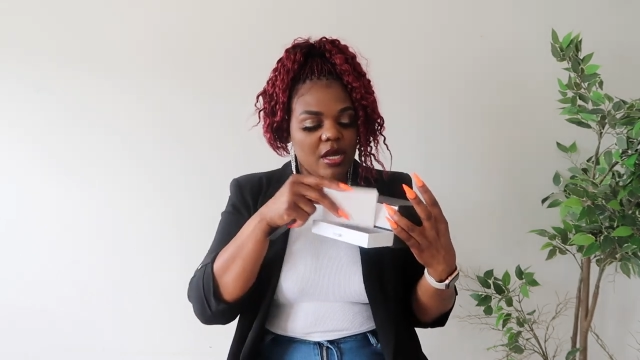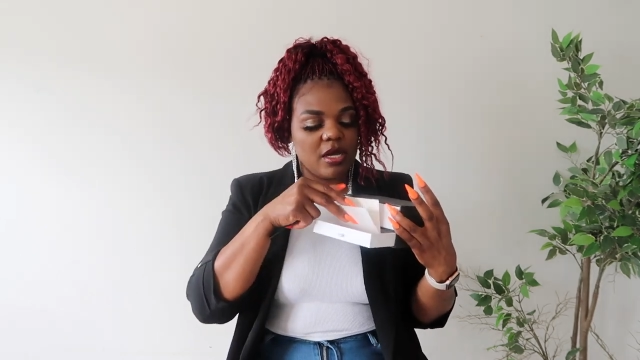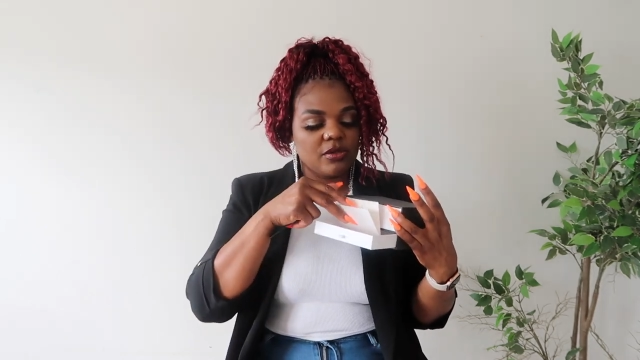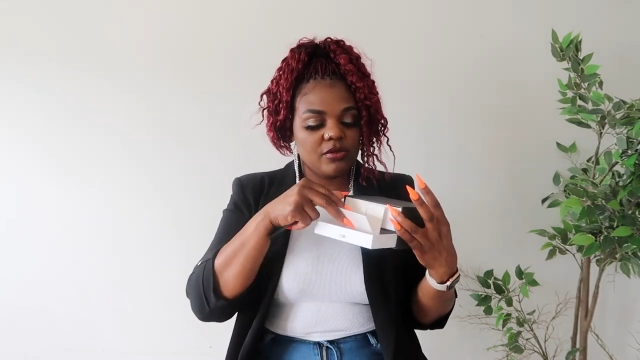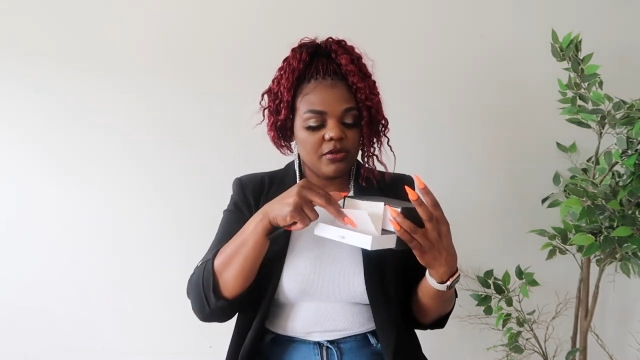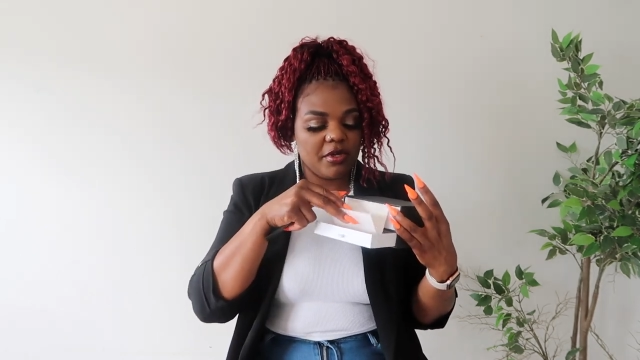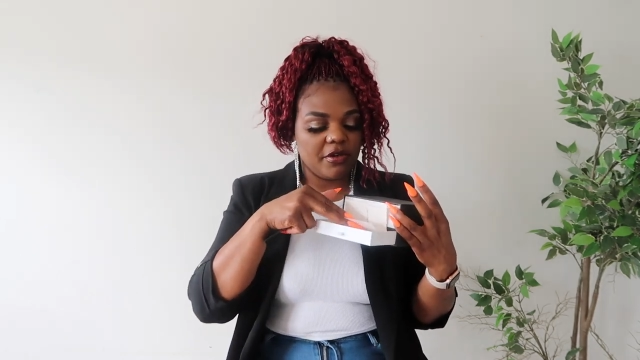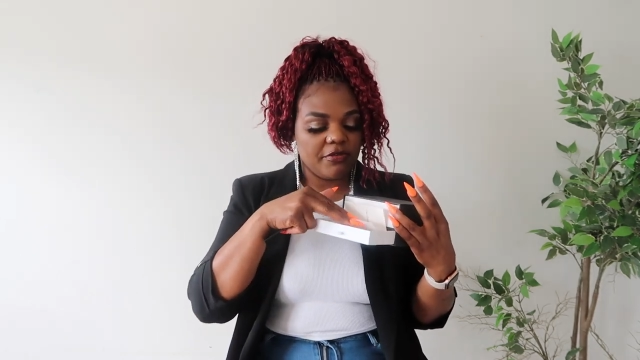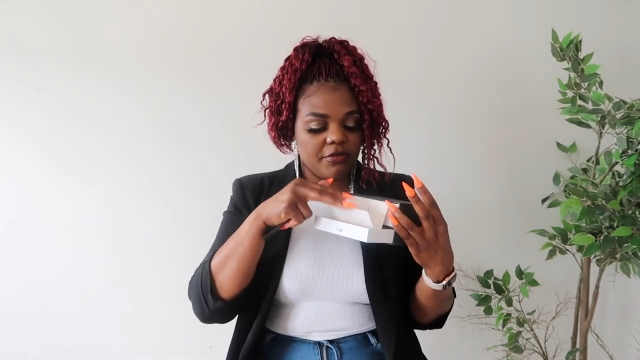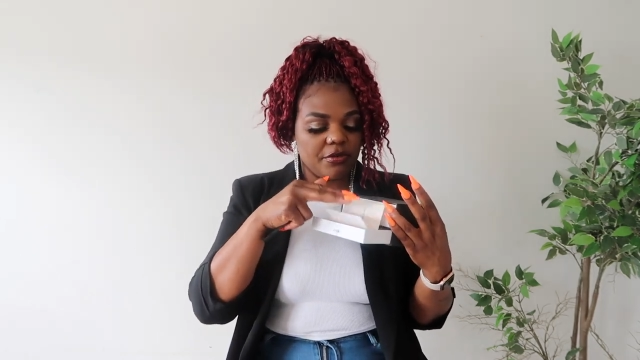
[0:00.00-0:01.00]
how to
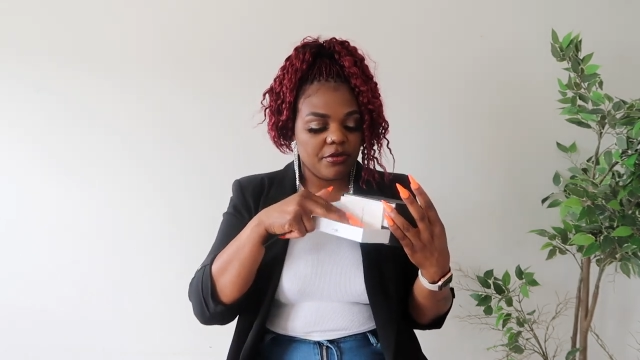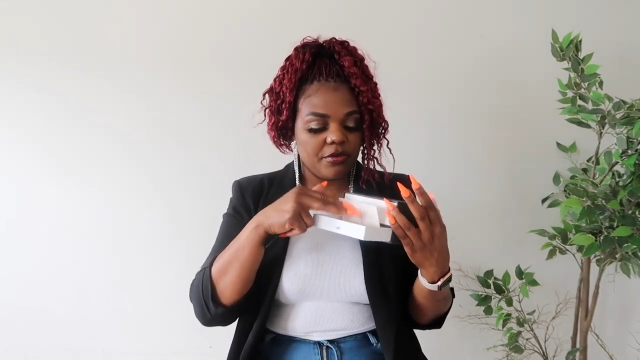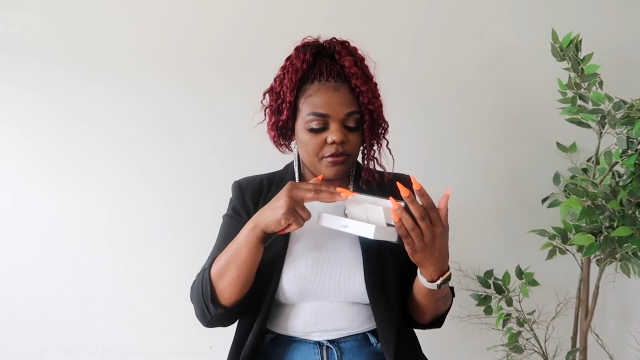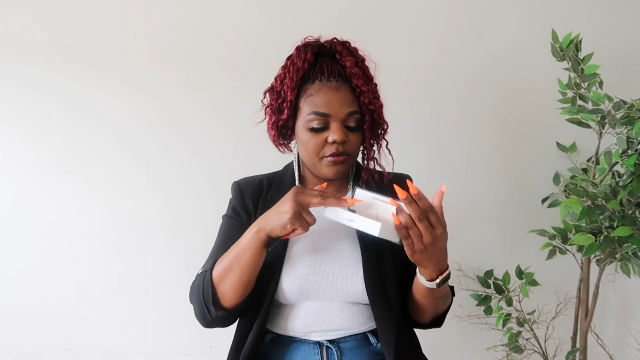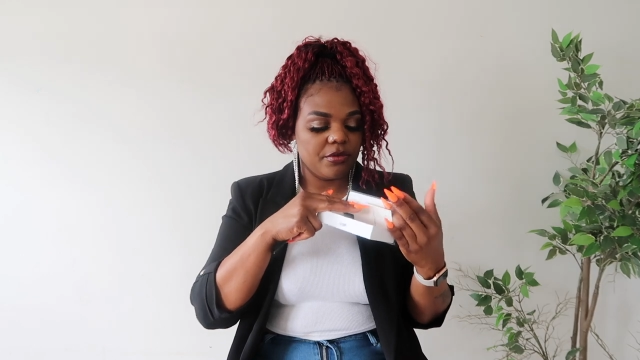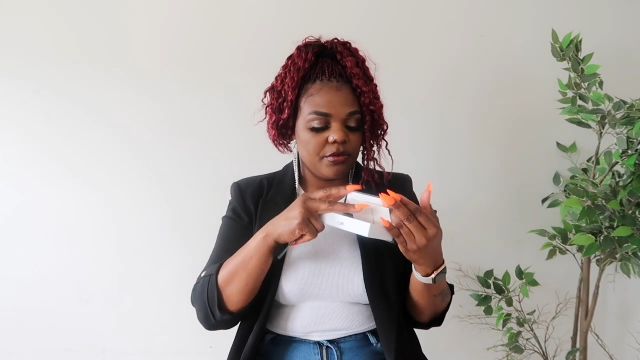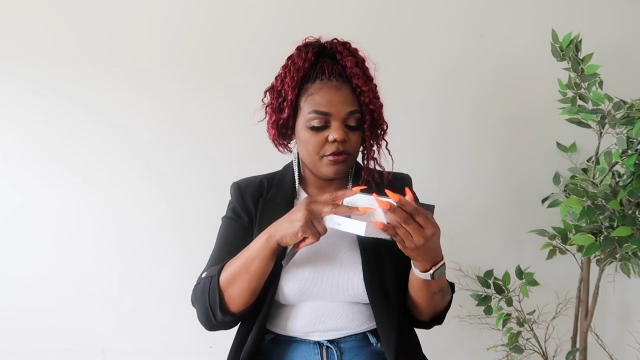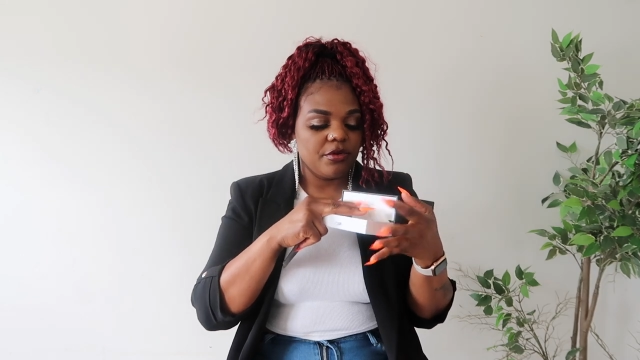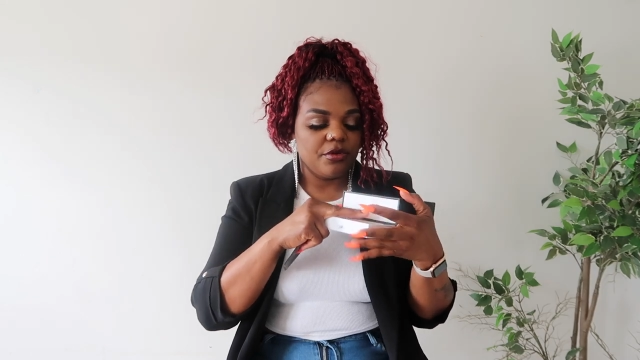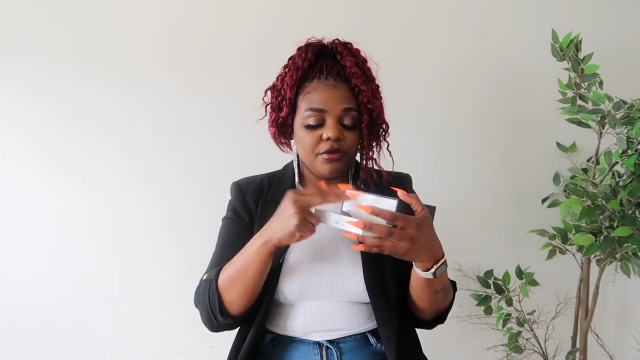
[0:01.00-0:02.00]
care for your
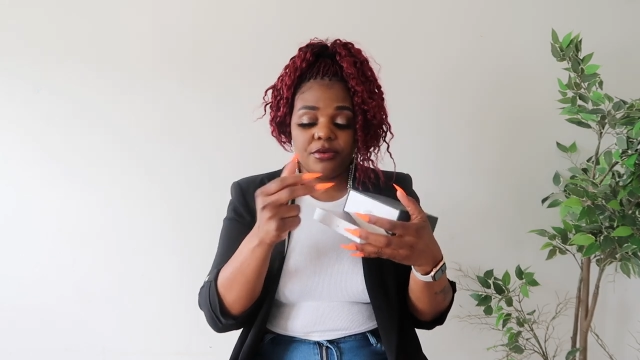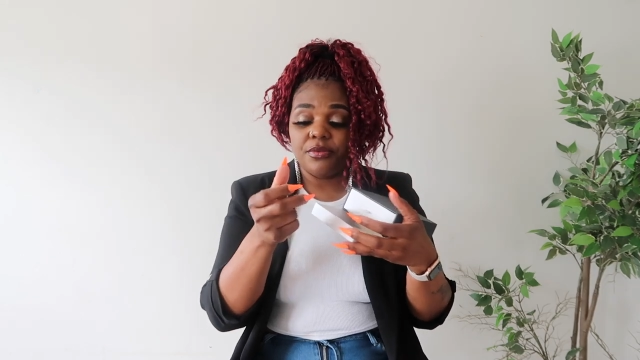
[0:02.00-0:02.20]
your